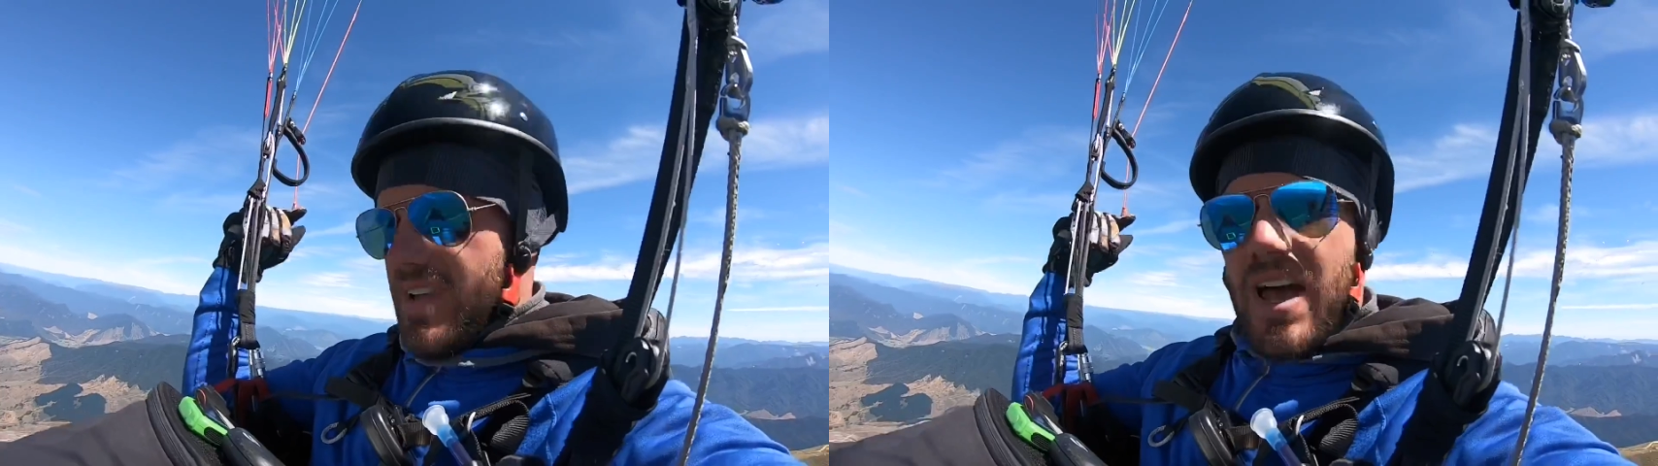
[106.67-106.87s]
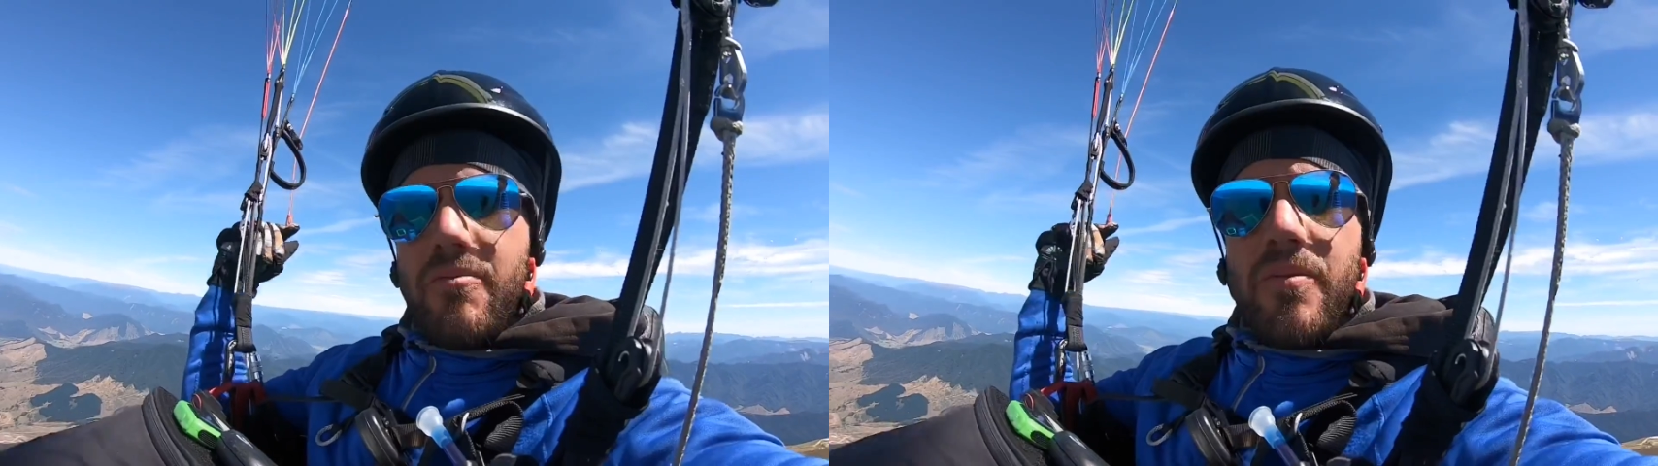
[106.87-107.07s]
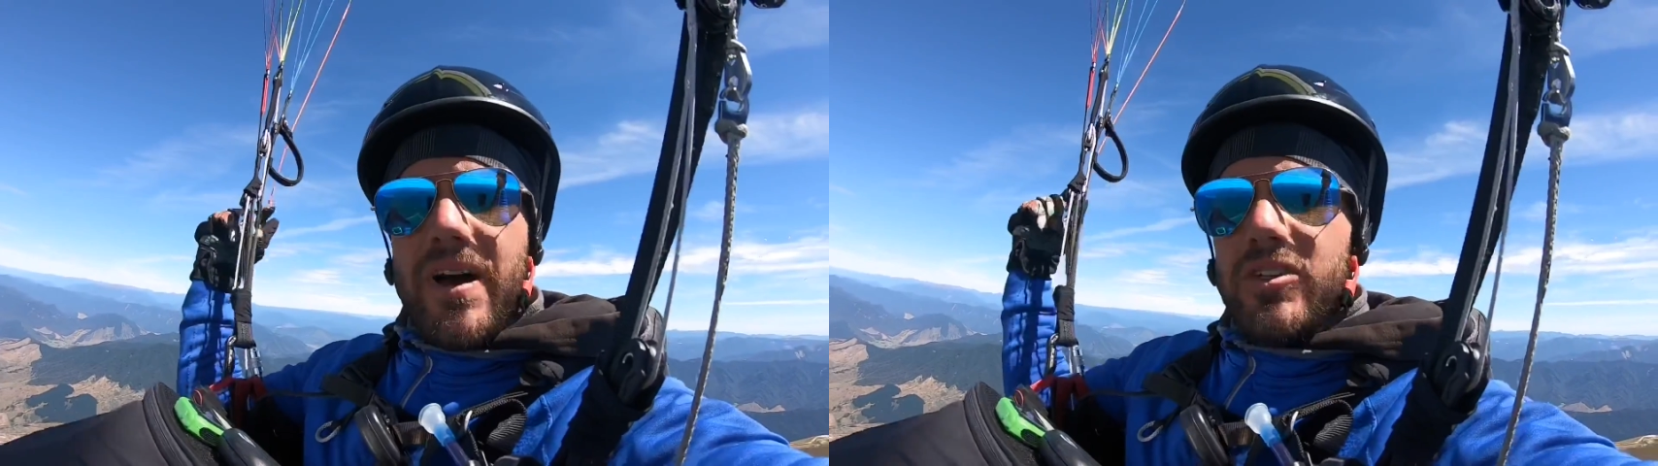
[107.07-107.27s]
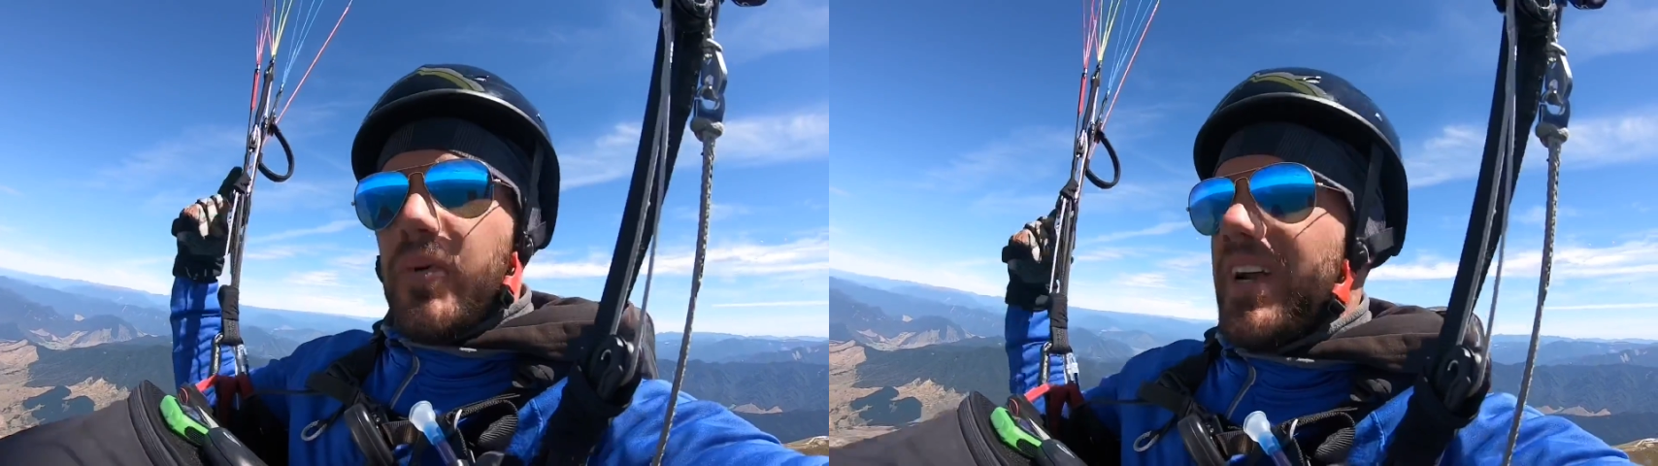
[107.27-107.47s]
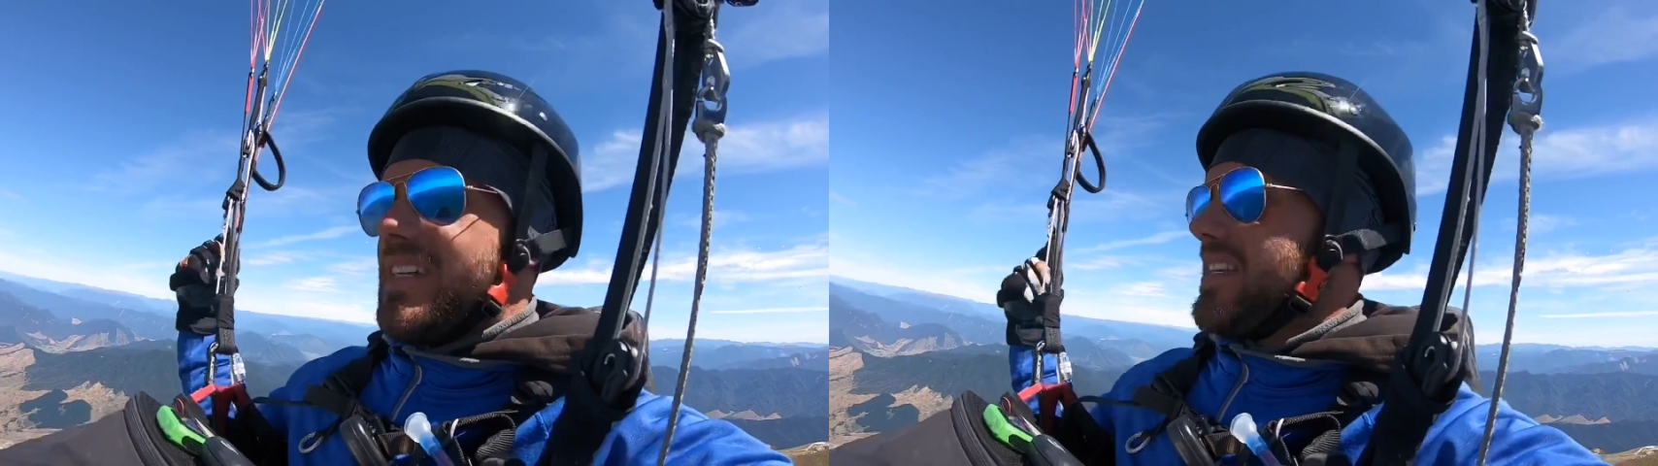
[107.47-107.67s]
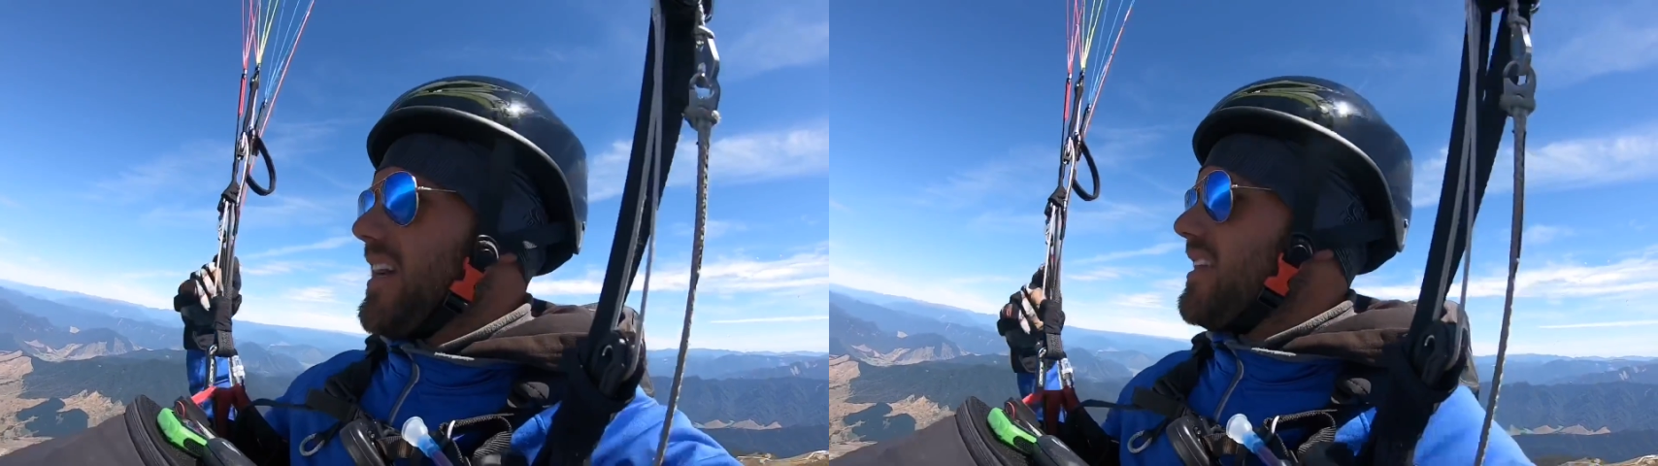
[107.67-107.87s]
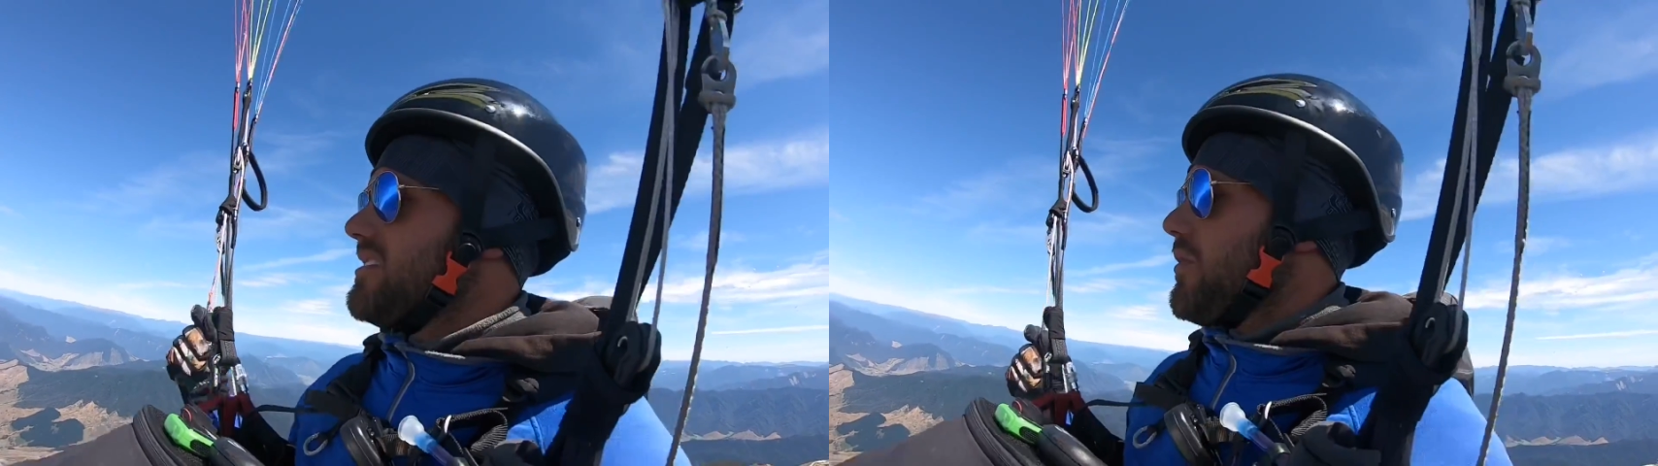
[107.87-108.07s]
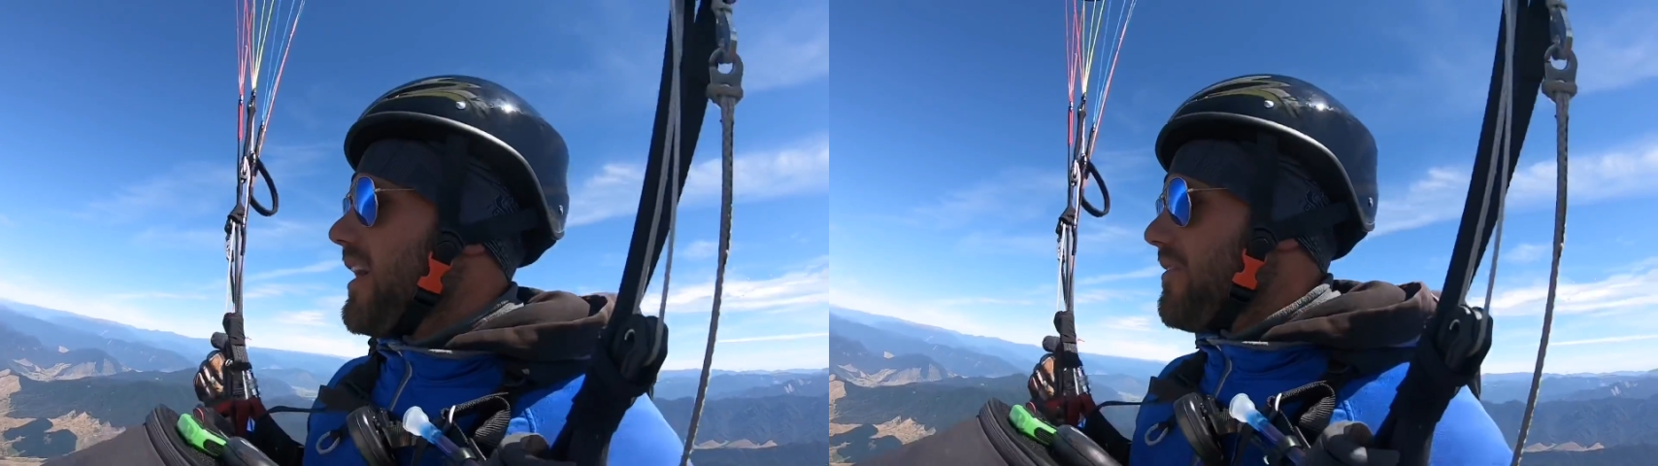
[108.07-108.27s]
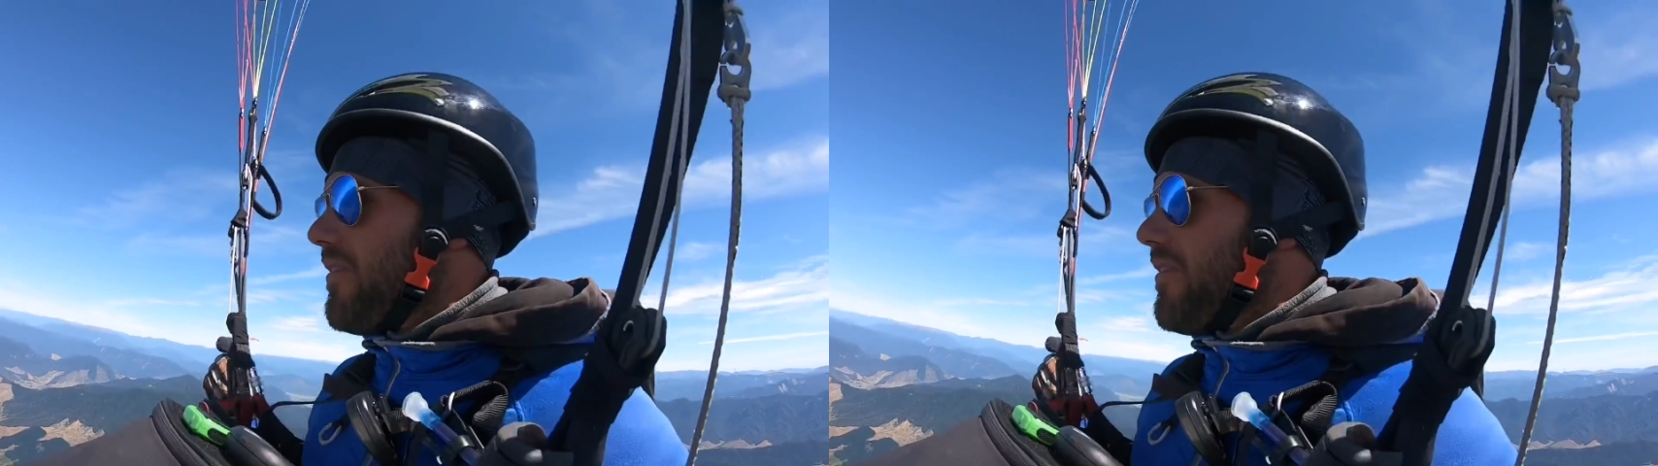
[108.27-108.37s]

I'm about 20 seconds away